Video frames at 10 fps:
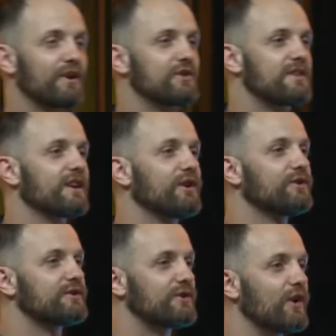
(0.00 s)
because you think you
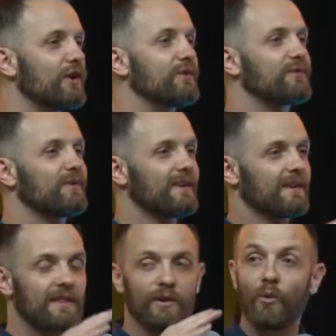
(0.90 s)
deserve
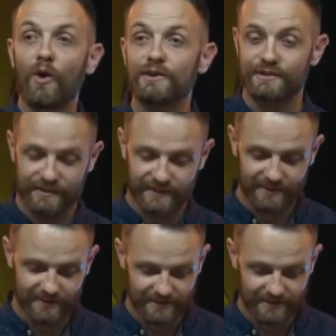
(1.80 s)
the worst.